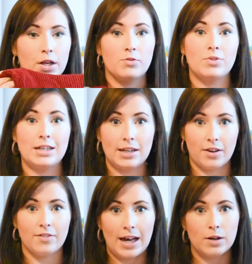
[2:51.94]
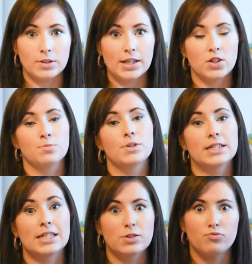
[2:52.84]
and I really love cowl neck jumpers,
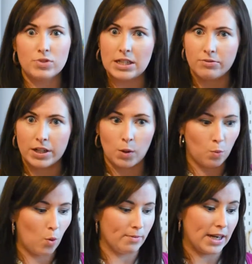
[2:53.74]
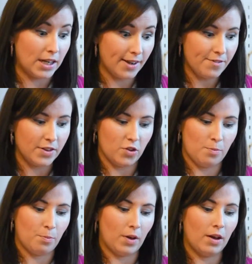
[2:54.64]
and it's really, really warm, and I love the
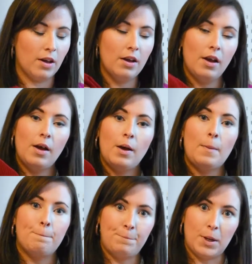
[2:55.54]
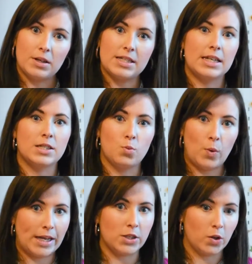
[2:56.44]
jumper, but it's
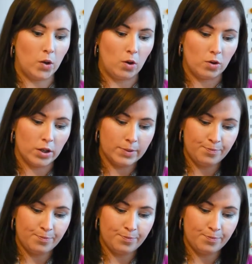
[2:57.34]
way too long.